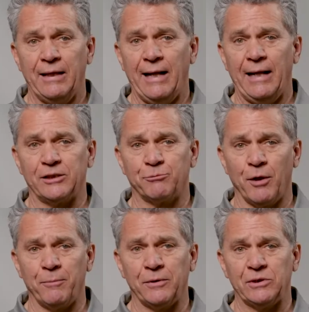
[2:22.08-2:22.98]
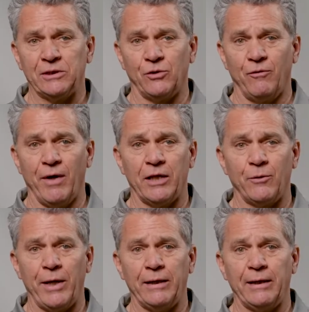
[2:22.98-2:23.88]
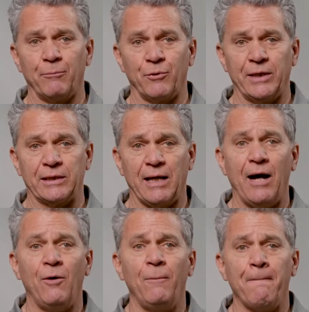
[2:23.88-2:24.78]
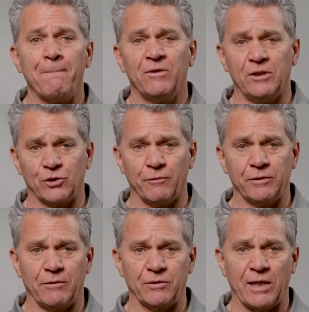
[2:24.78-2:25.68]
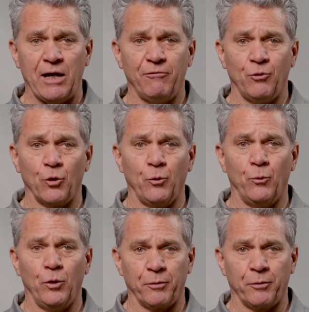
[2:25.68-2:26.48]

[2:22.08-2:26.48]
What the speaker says: and its purpose is to evaluate and predict how the surface of a tile floor will